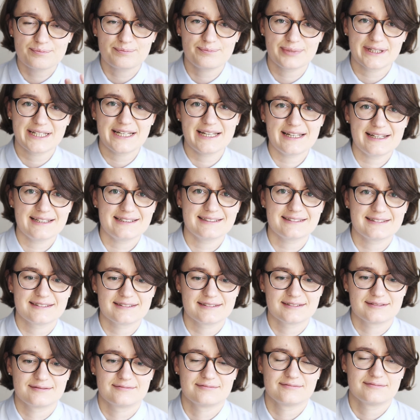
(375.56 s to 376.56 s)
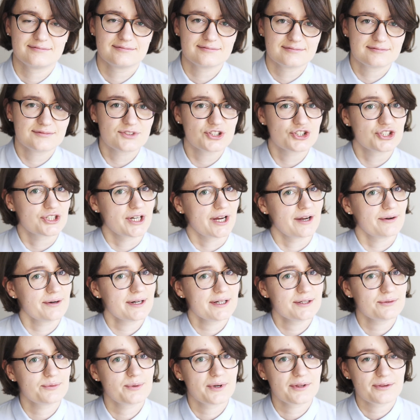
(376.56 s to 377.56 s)
please share
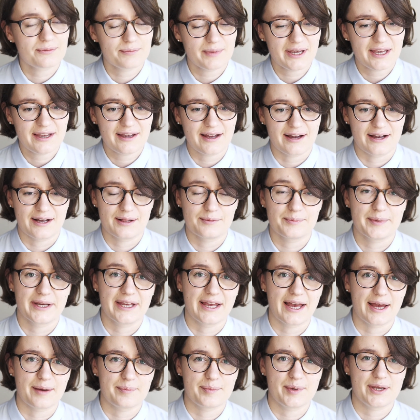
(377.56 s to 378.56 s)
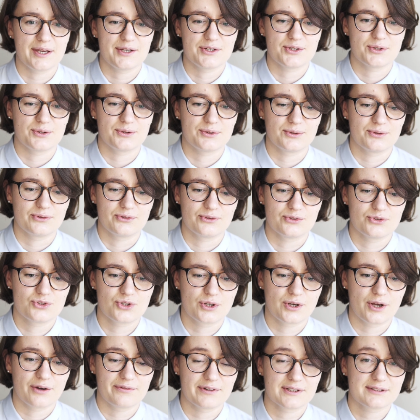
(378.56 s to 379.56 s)
it with me. I'll be happy to
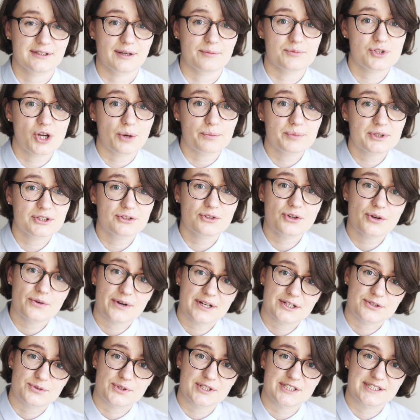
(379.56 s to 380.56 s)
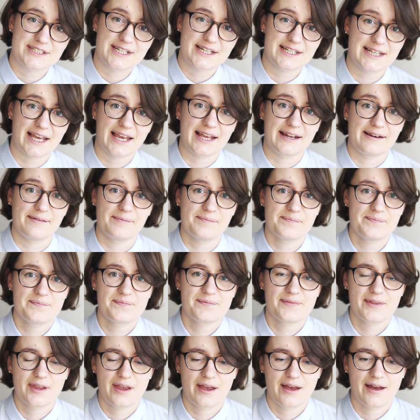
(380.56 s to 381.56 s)
cover some topics you're interested in.
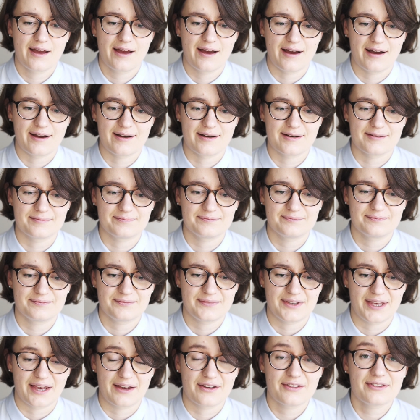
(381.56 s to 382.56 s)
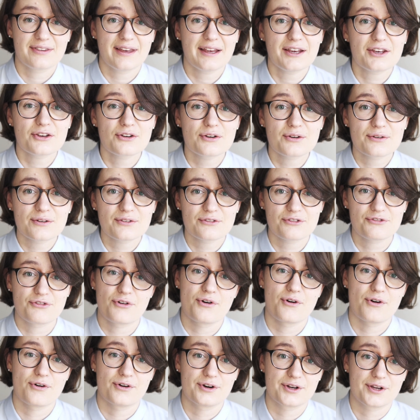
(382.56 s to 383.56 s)
Thank you
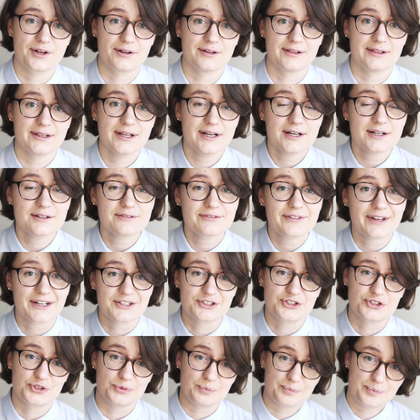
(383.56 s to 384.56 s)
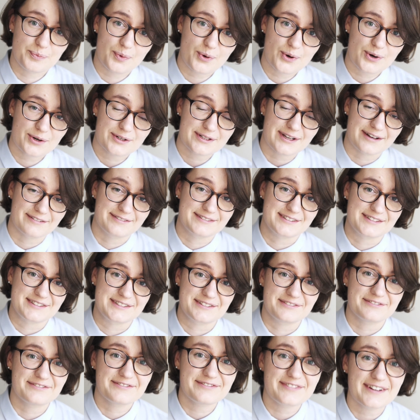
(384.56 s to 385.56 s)
for your love and support after
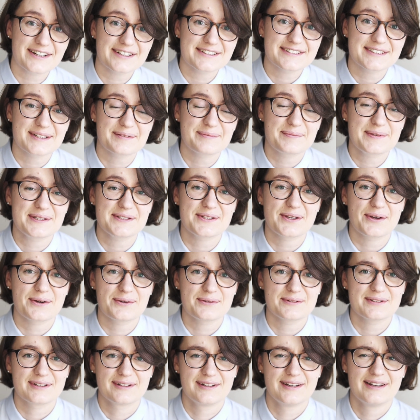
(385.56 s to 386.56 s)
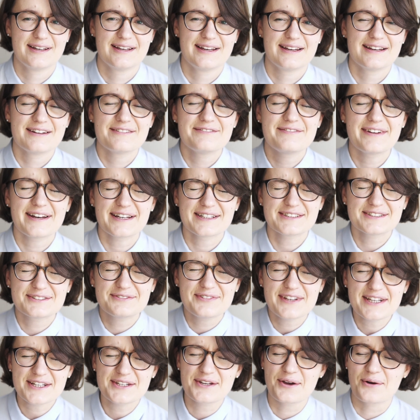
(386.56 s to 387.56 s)
the first episode. First
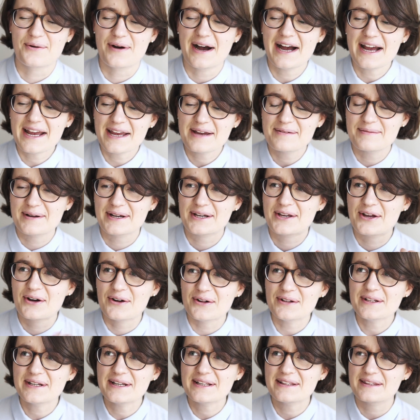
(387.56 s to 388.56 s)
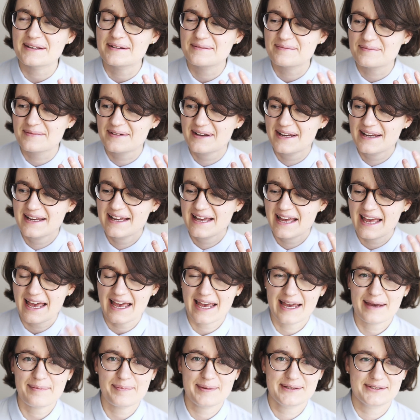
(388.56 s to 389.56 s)
video, why am I calling them
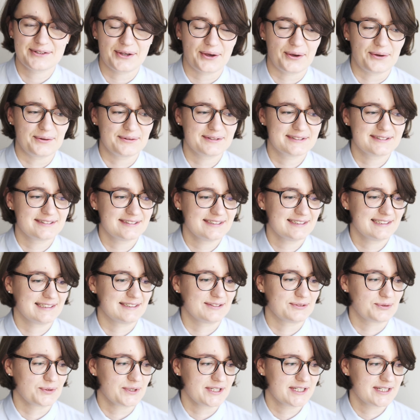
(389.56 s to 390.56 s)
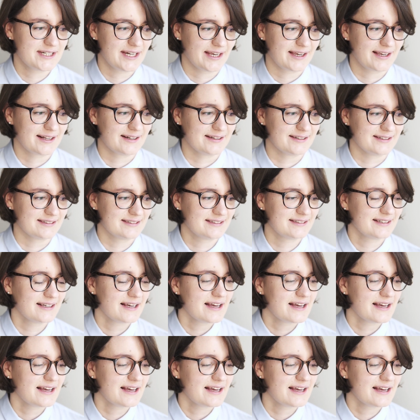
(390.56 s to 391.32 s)
episodes? This is ridiculous.